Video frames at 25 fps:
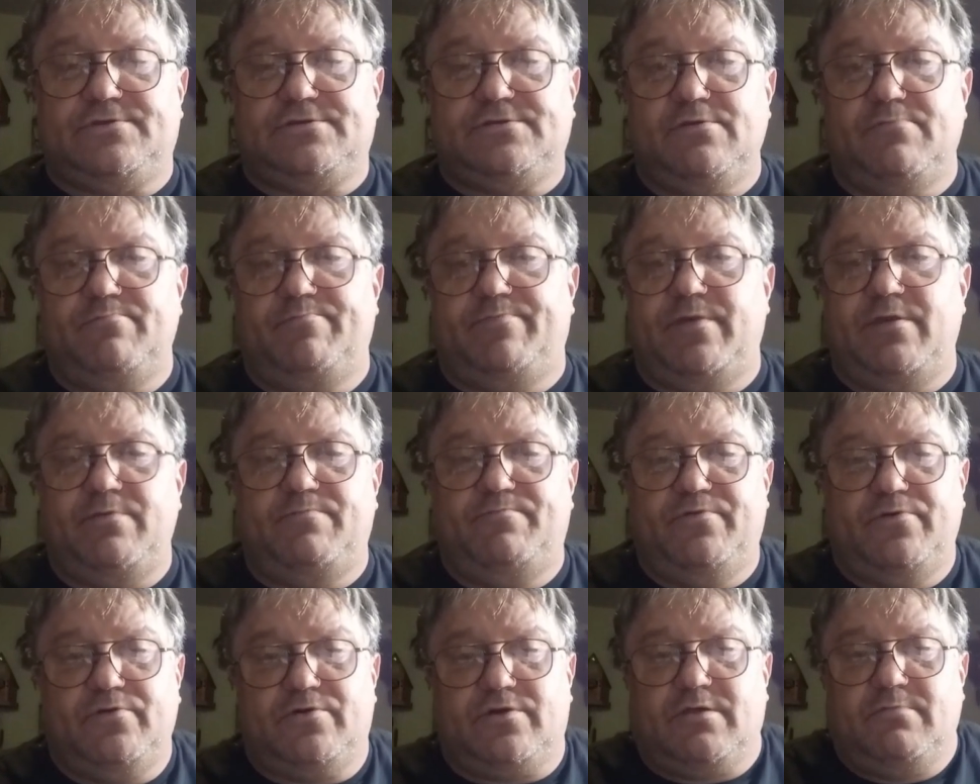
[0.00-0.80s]
some
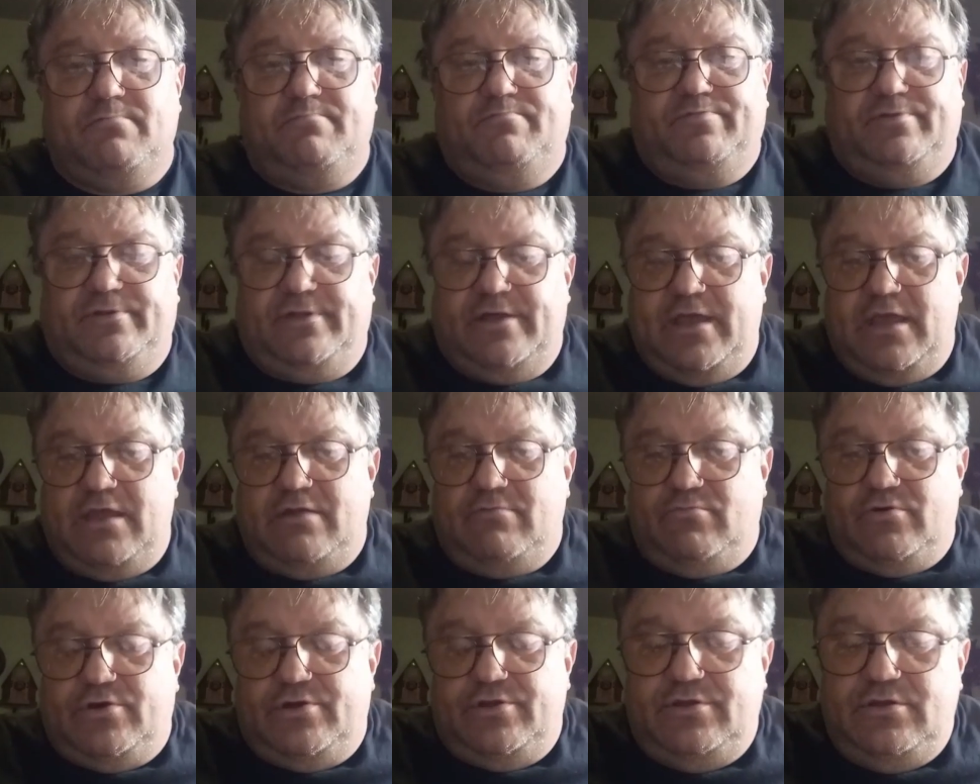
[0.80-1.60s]
people
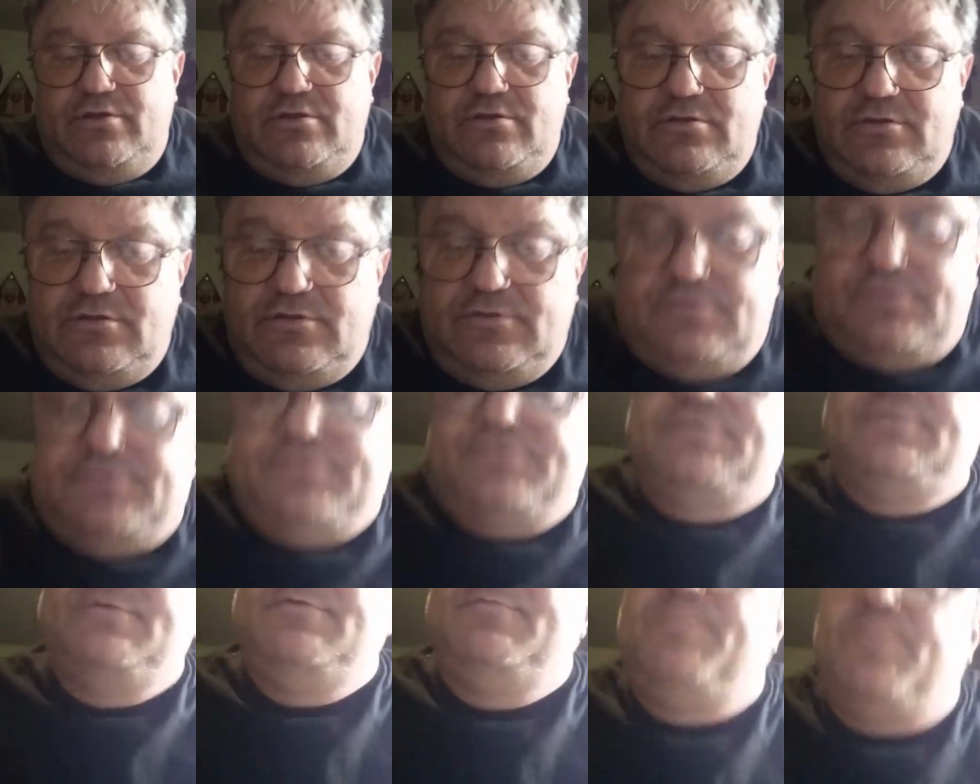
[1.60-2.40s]
complain, well, you use
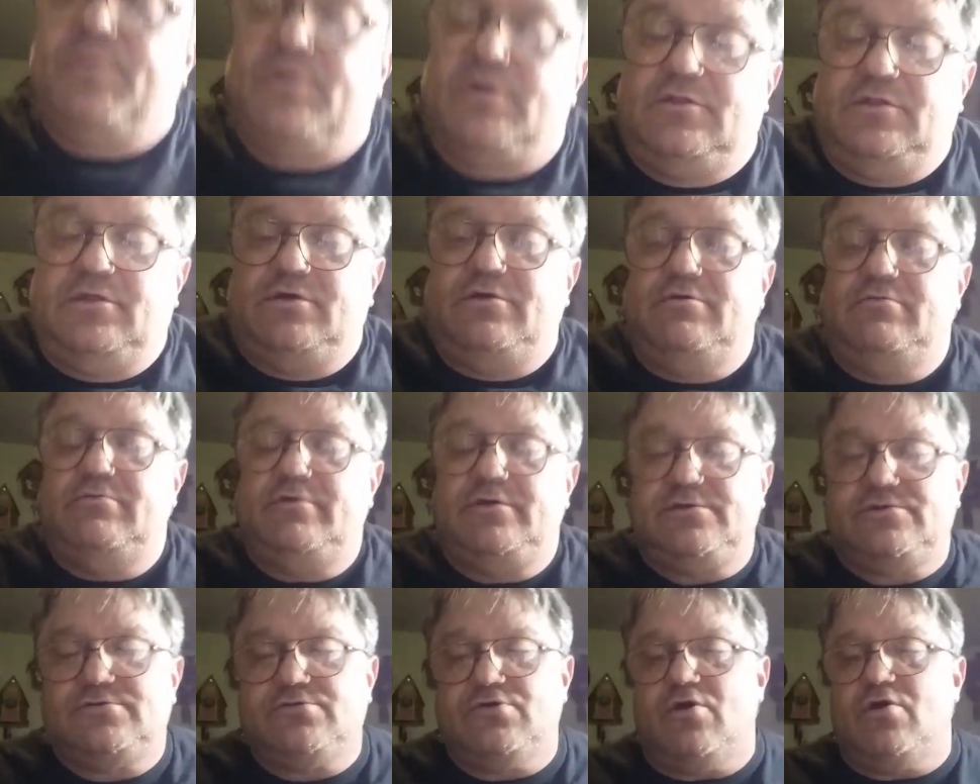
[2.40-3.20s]
super glue, it's